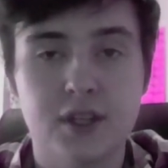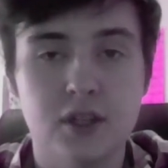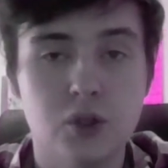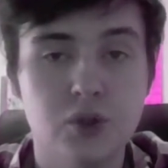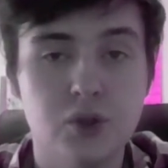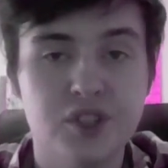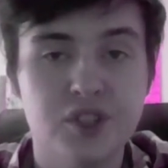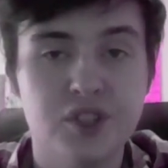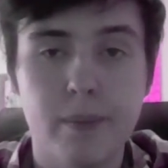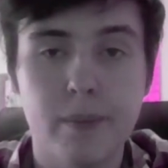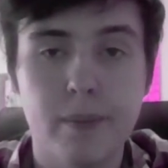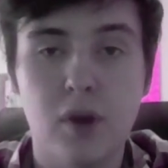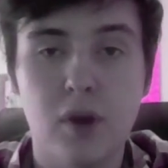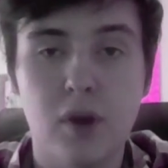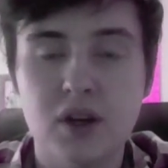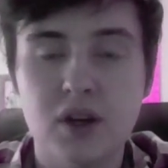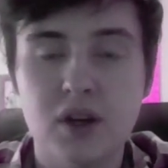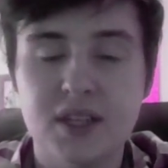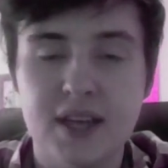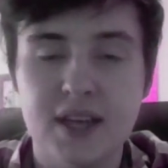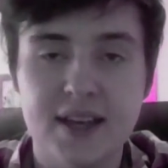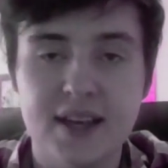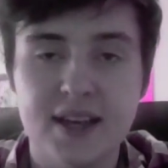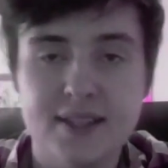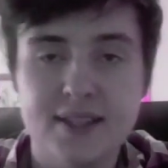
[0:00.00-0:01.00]
do some mock
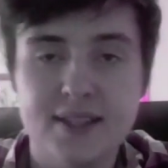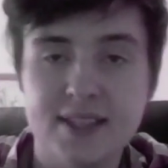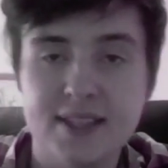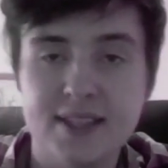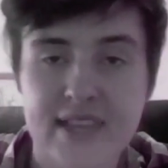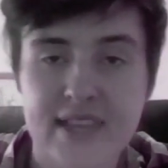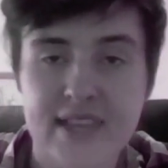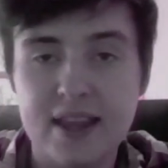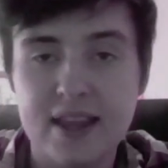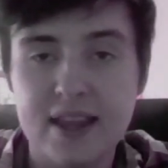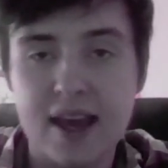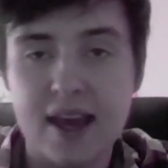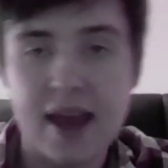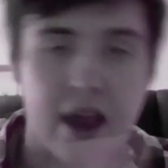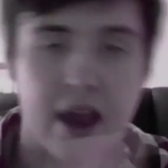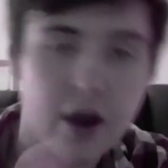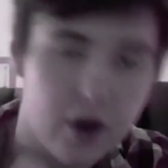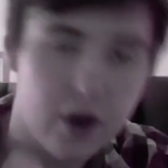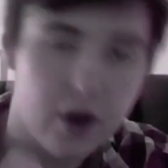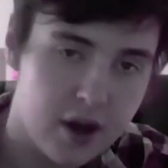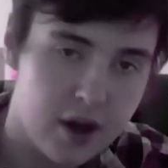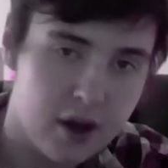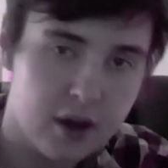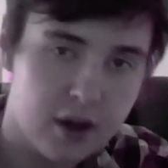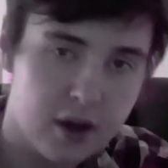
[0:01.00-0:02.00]
tests in the
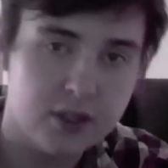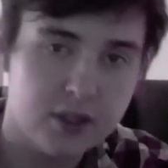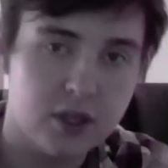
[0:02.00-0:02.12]
area